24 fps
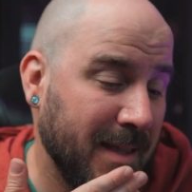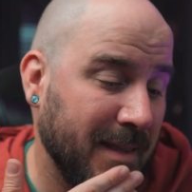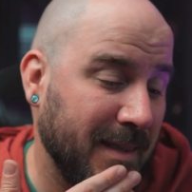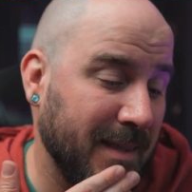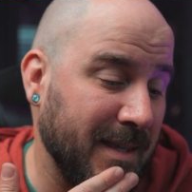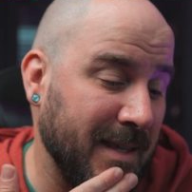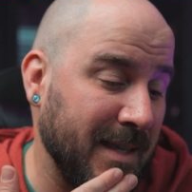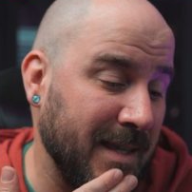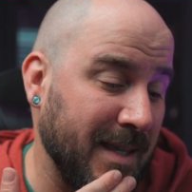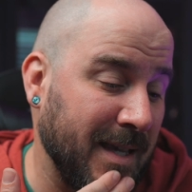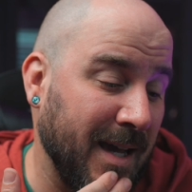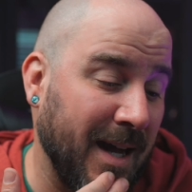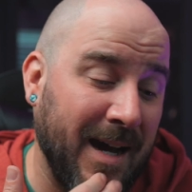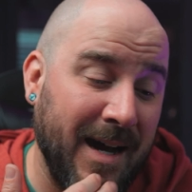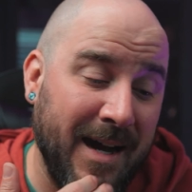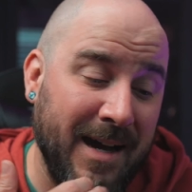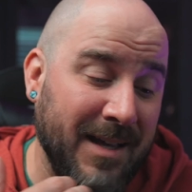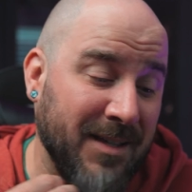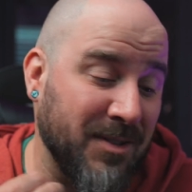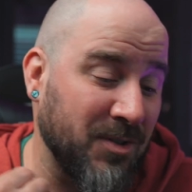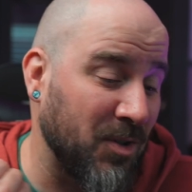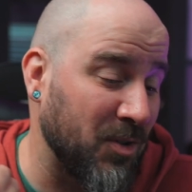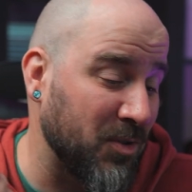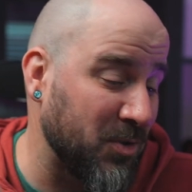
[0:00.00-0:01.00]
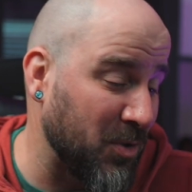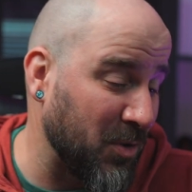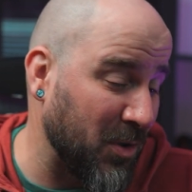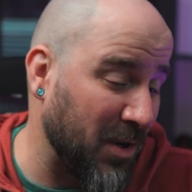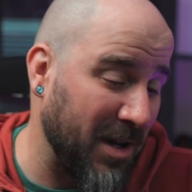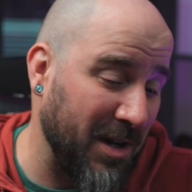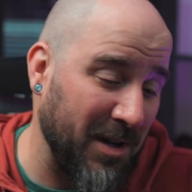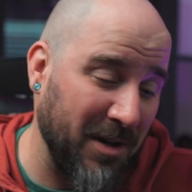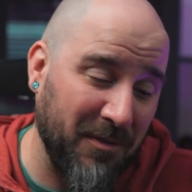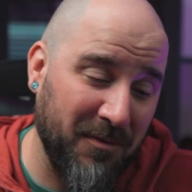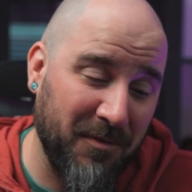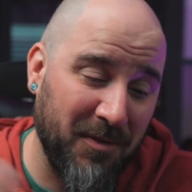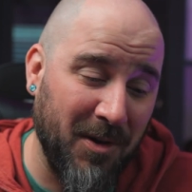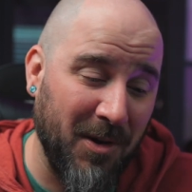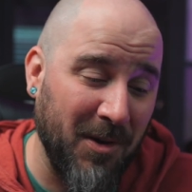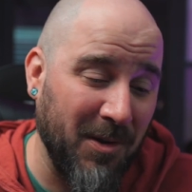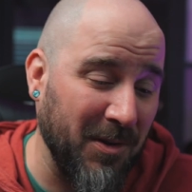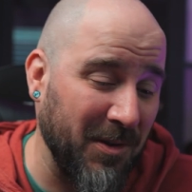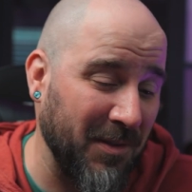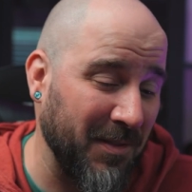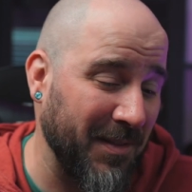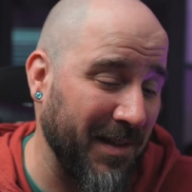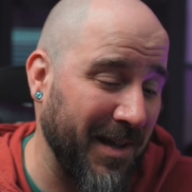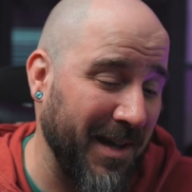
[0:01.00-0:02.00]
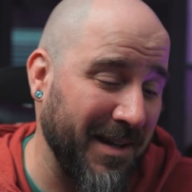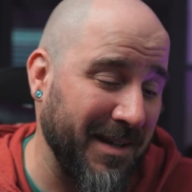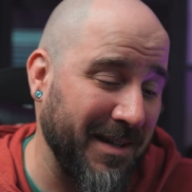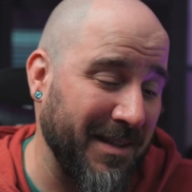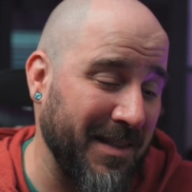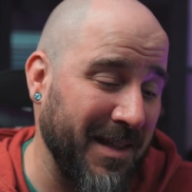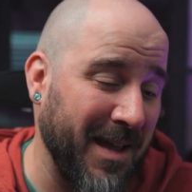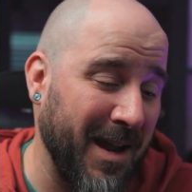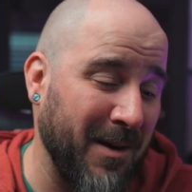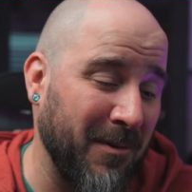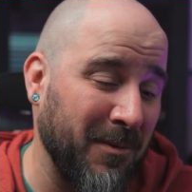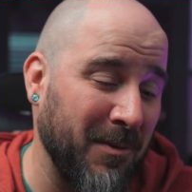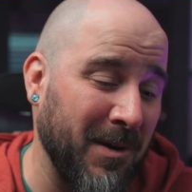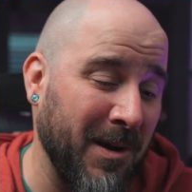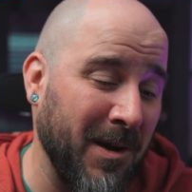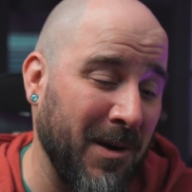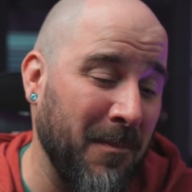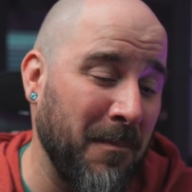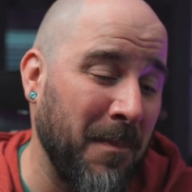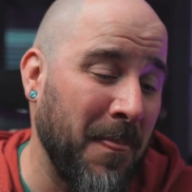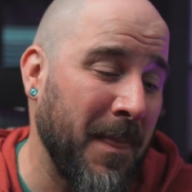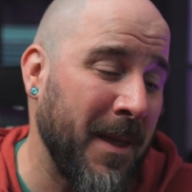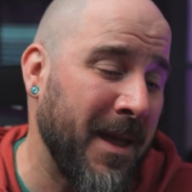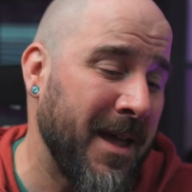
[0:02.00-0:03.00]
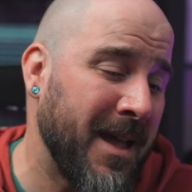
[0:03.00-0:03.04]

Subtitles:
The highs also kind of fall in line in that realm.